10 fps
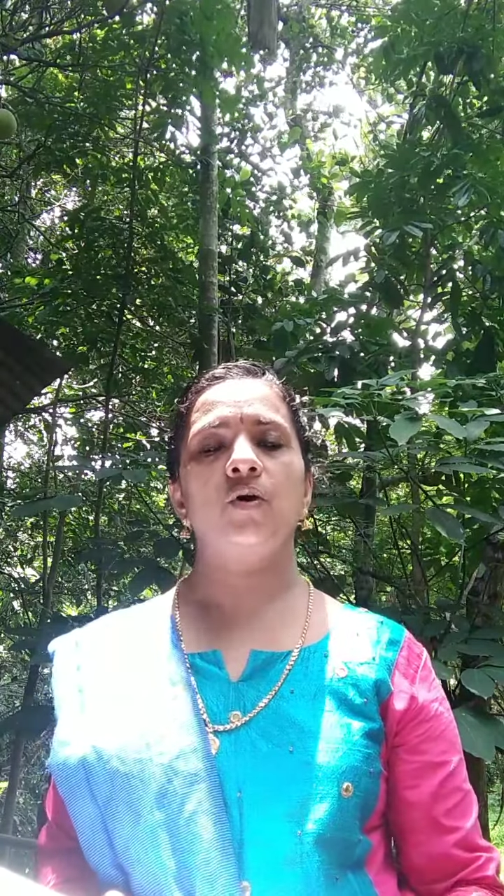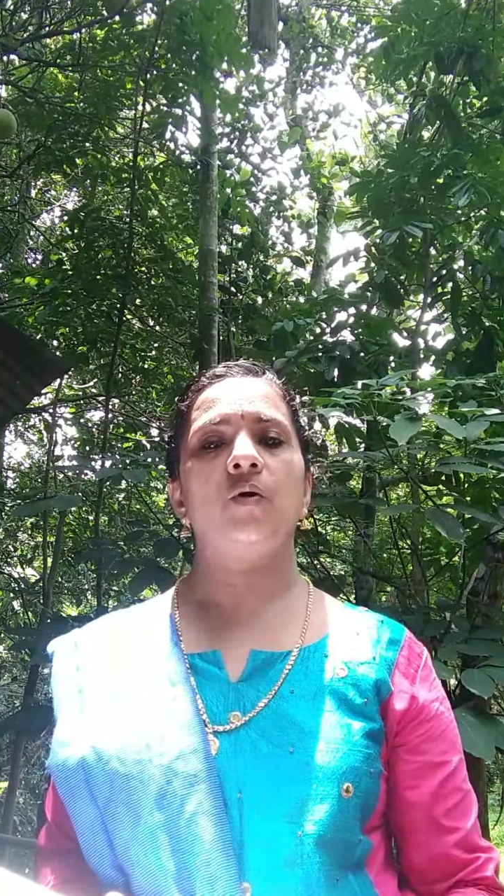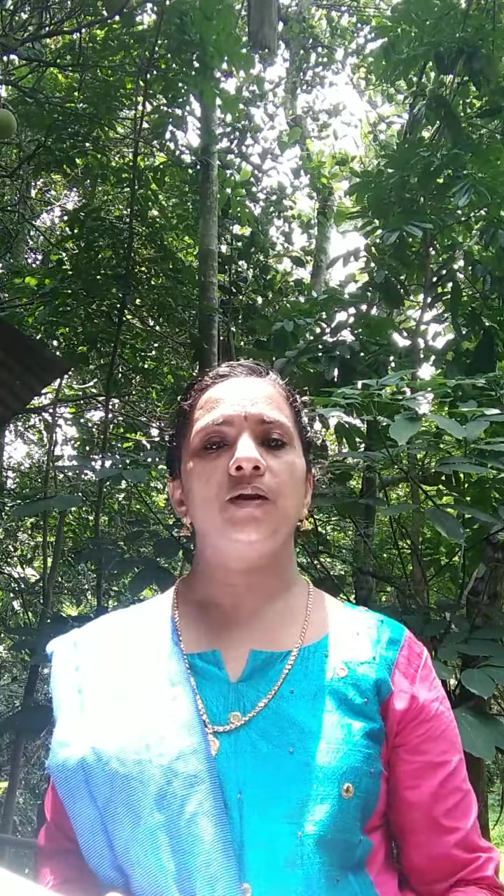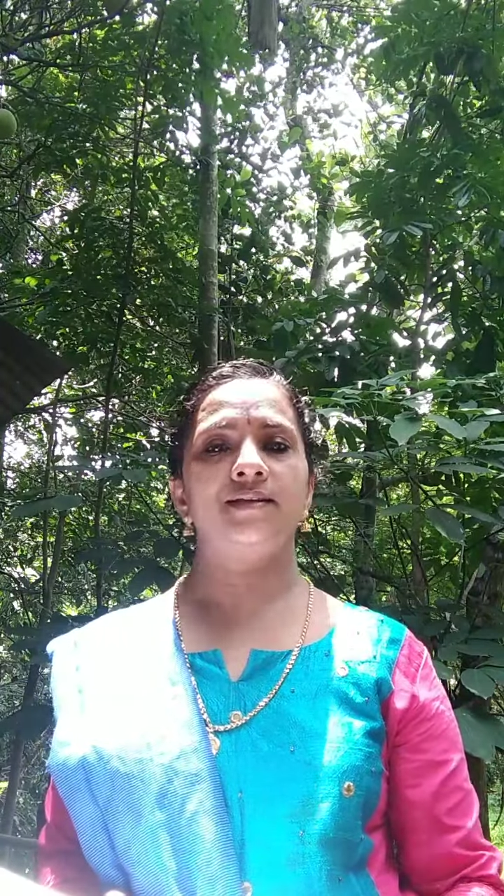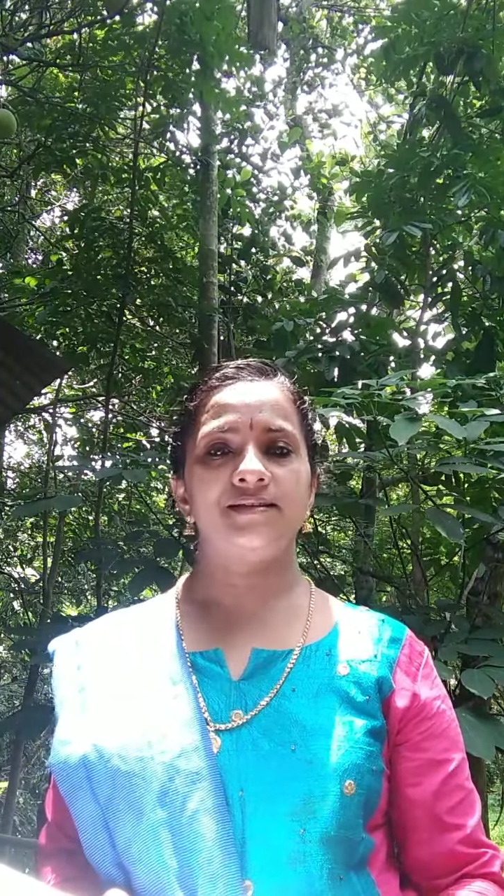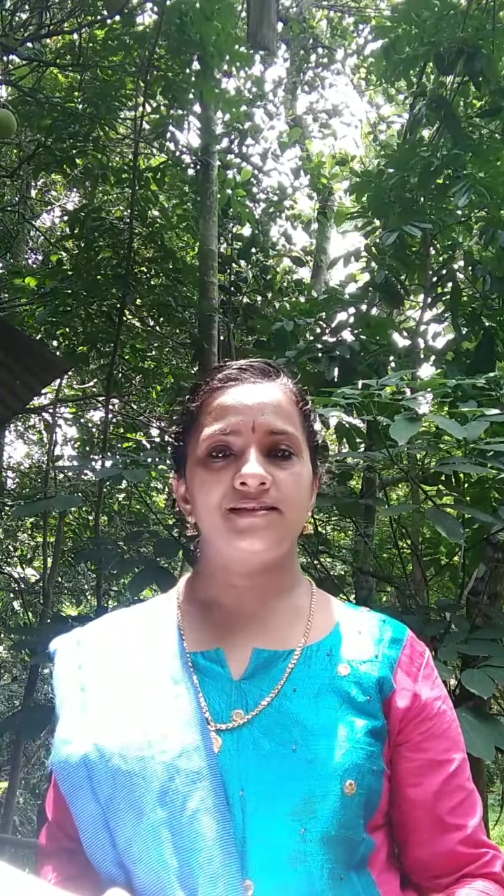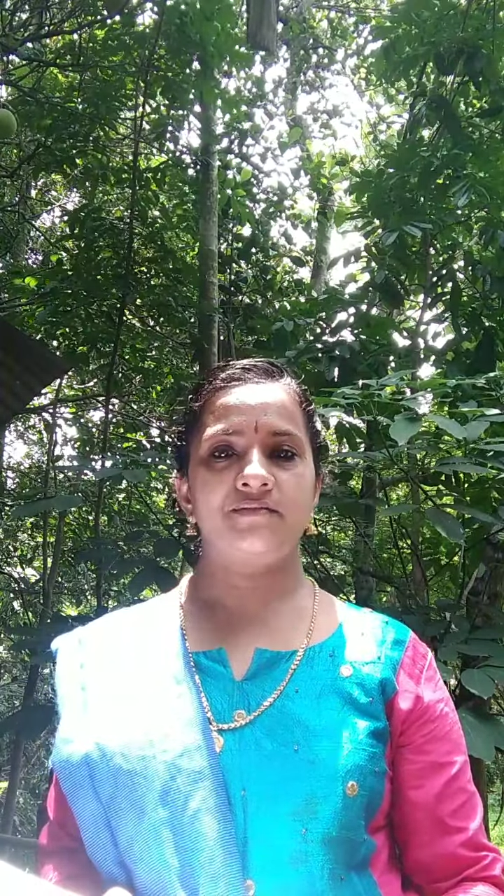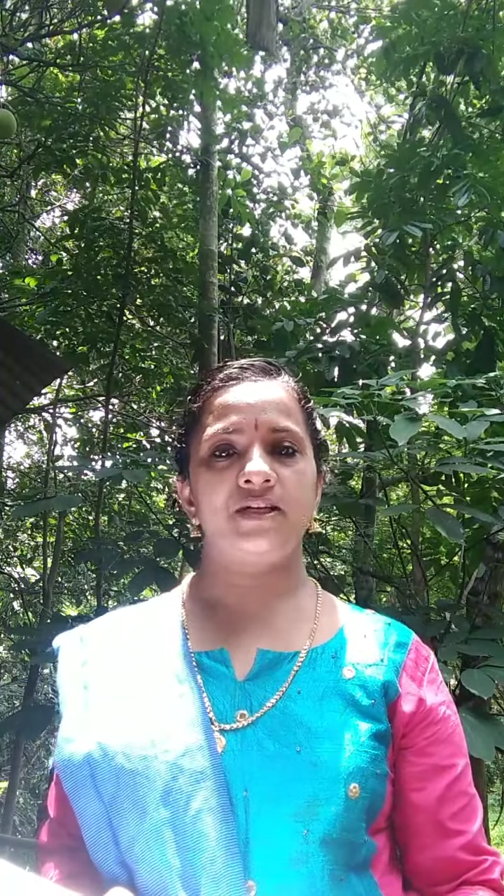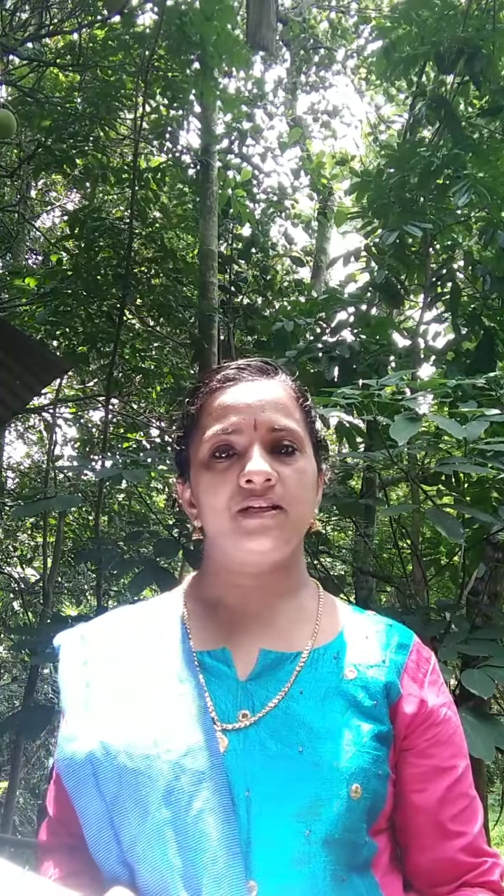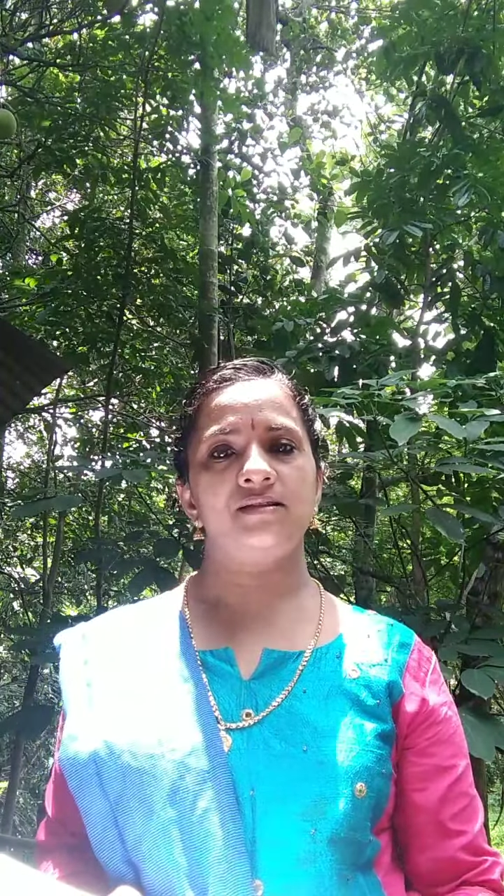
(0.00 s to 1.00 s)
Hall in the
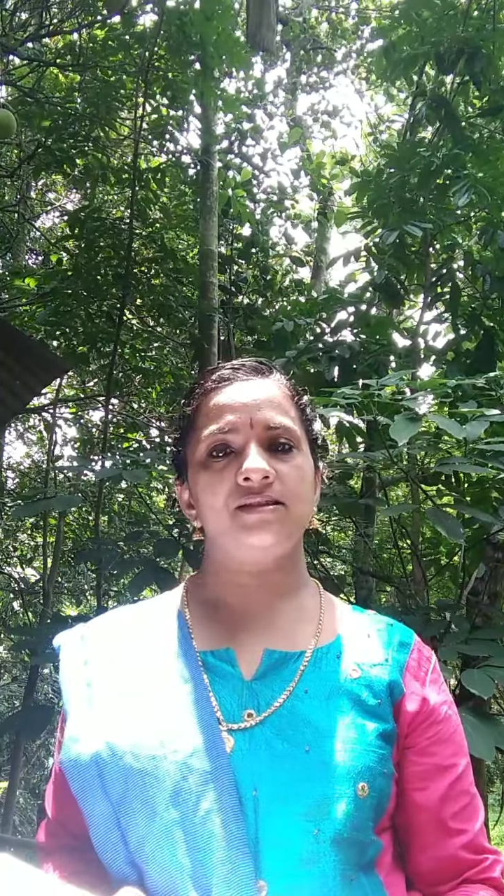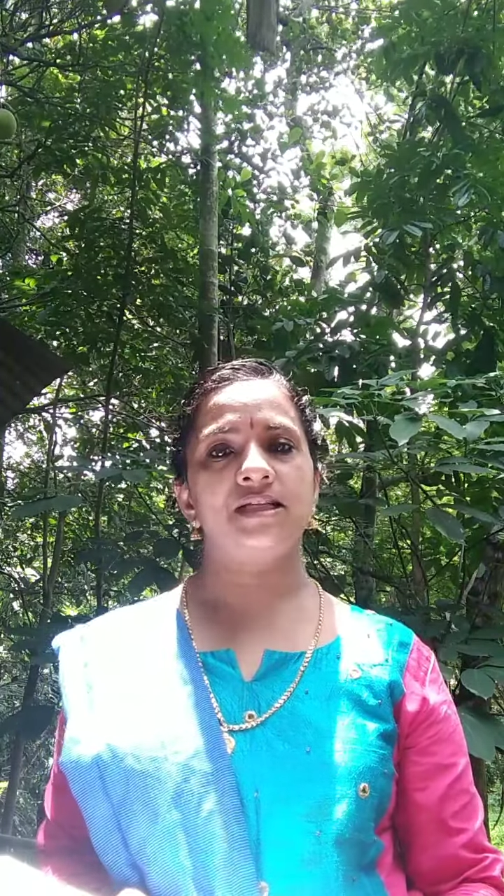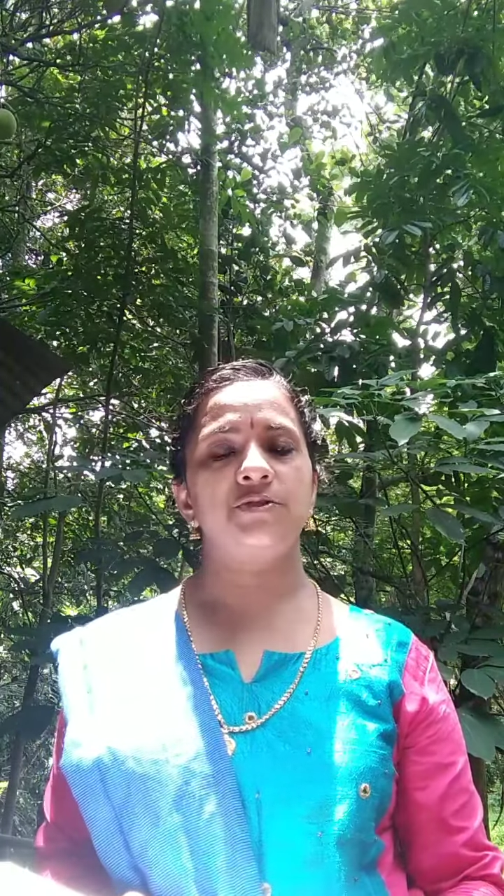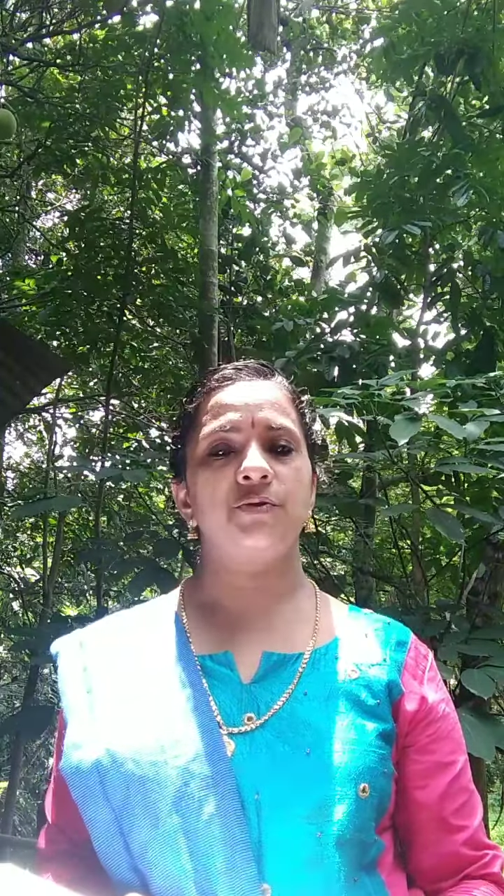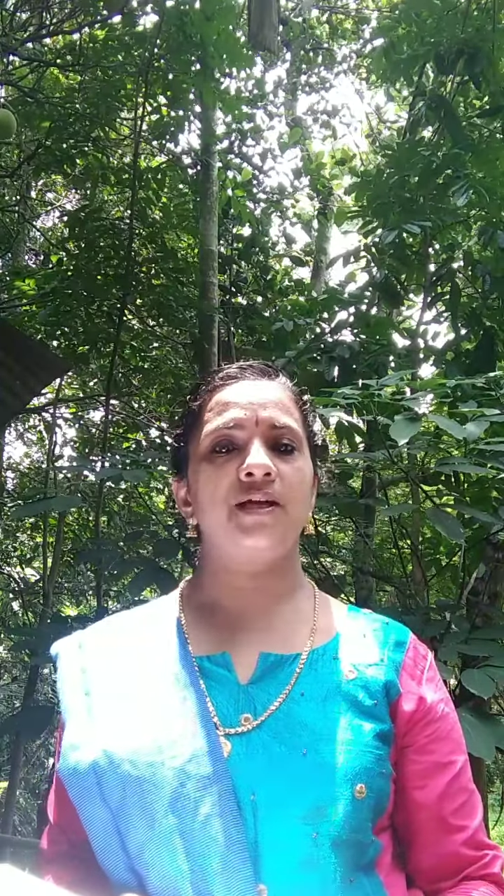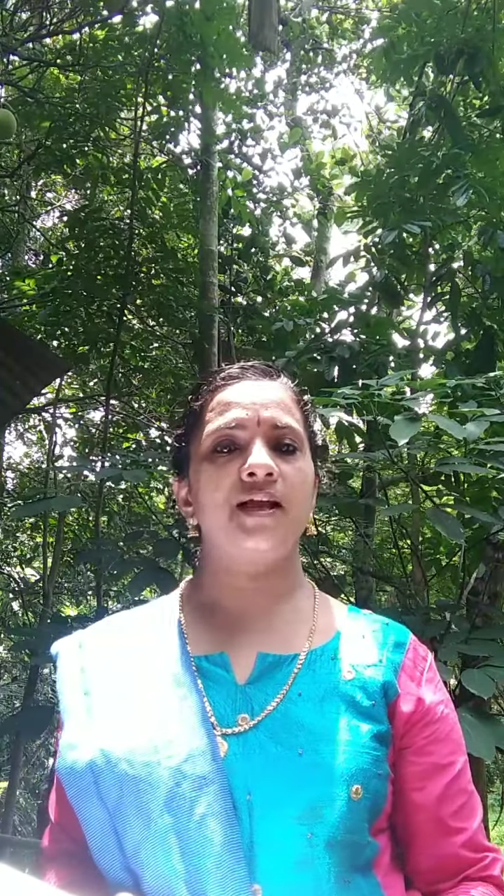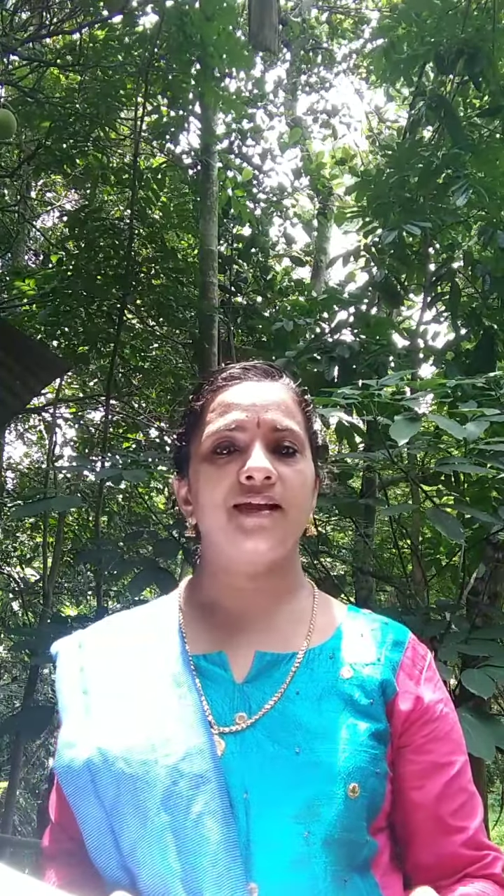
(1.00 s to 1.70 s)
17th century,